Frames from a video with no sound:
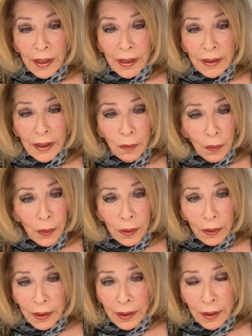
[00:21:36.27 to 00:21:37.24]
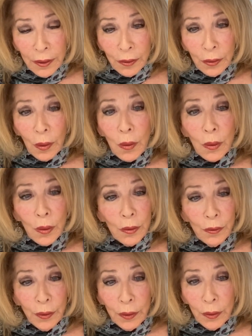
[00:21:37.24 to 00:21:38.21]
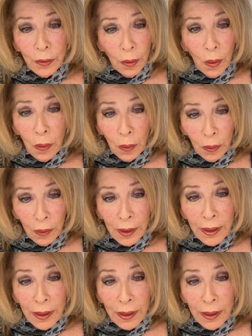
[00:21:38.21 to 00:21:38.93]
that really is so good for the soul.